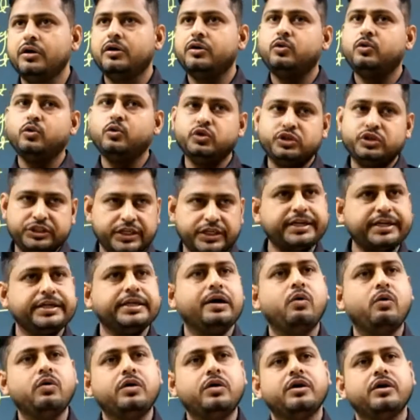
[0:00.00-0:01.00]
to check it
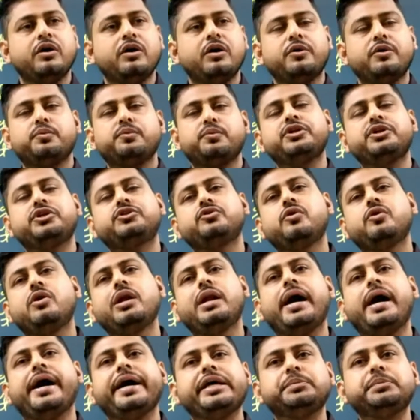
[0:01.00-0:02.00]
out, which all
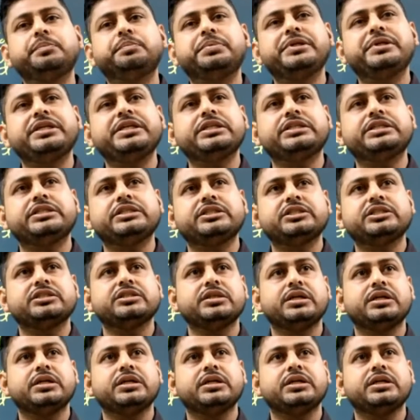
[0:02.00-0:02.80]
IPs